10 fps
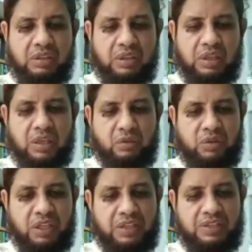as
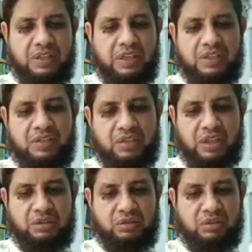well as the
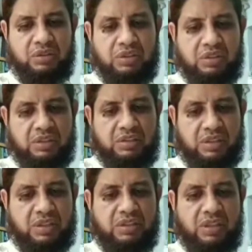instructors. It is
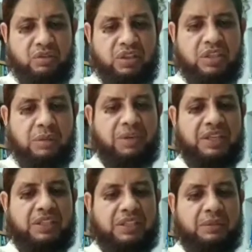necessary to
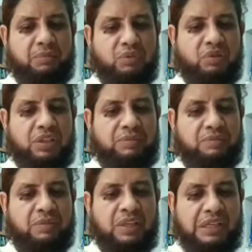establish a supportive
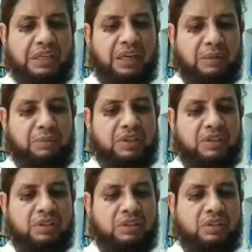climate
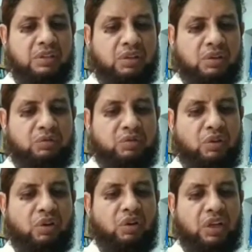for
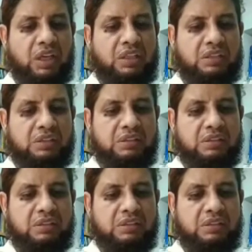online